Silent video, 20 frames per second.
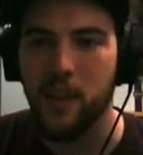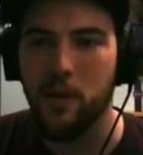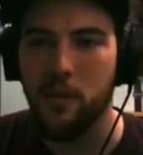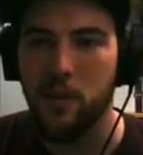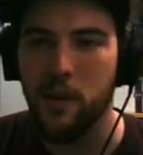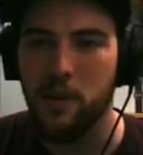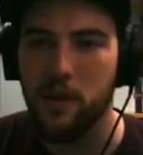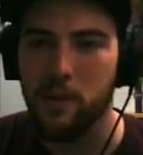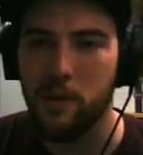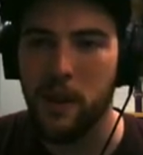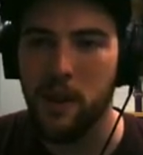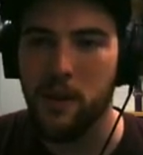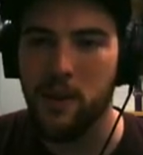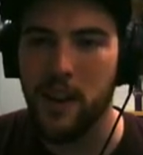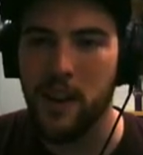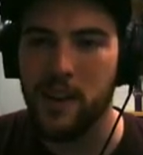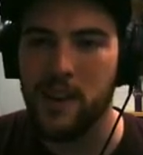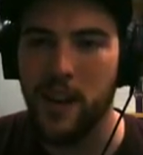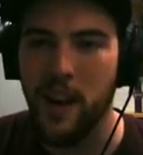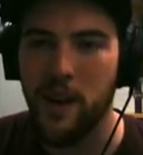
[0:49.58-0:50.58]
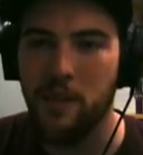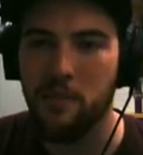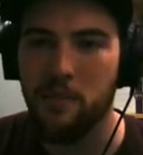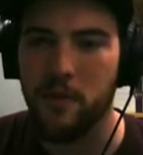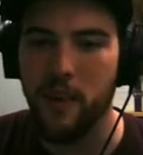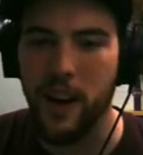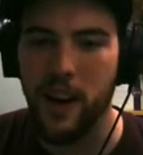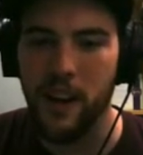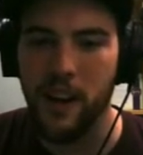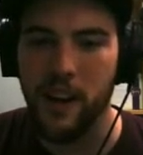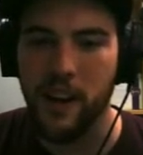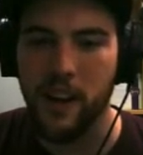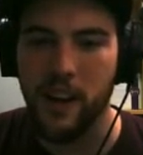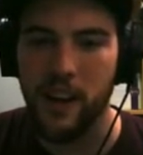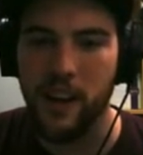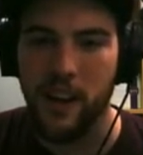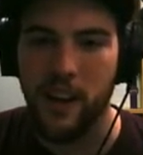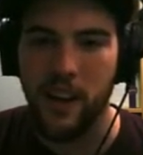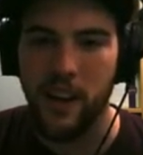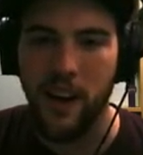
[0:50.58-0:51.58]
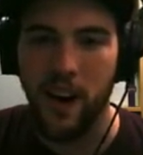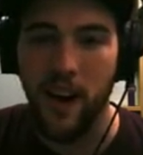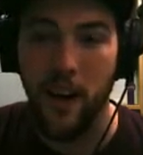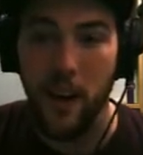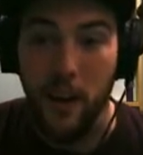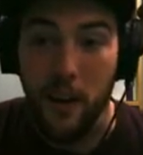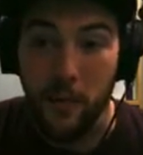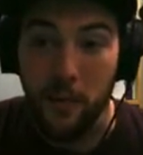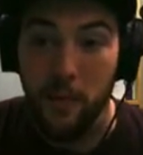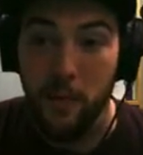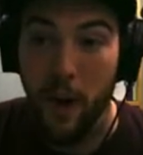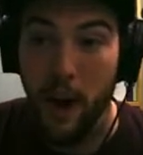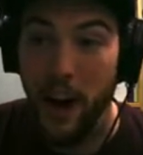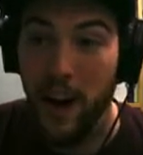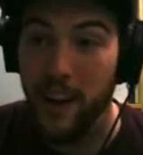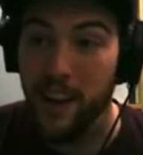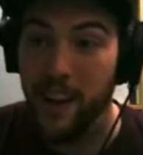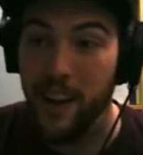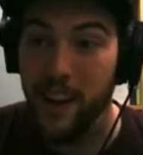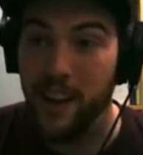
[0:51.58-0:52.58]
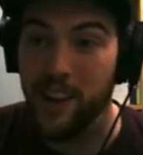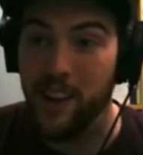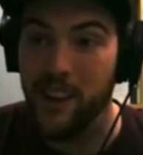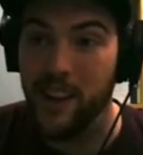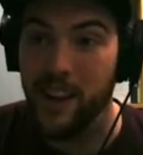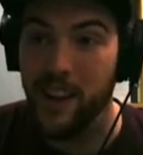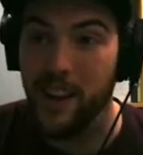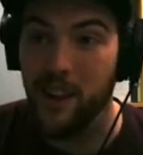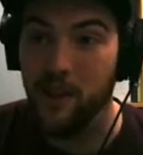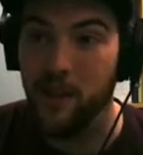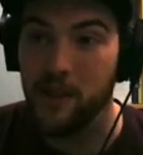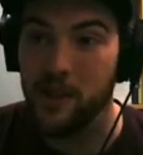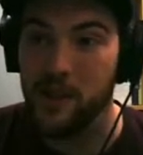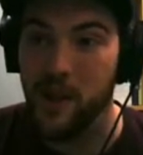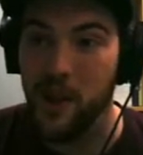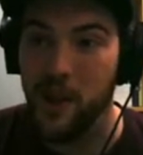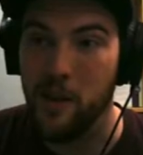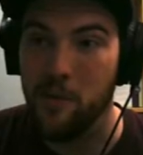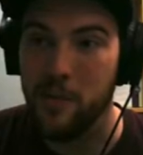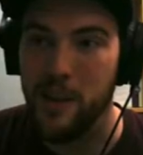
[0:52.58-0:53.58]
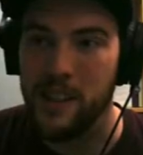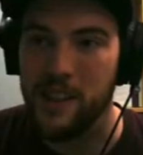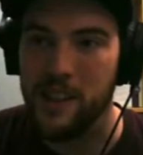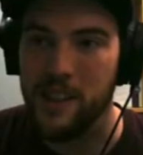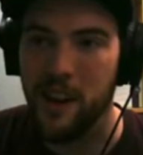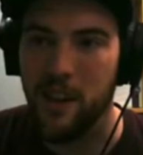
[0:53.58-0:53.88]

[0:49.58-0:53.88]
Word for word: we've spent all that time fighting uh, highlighter yellow zombies.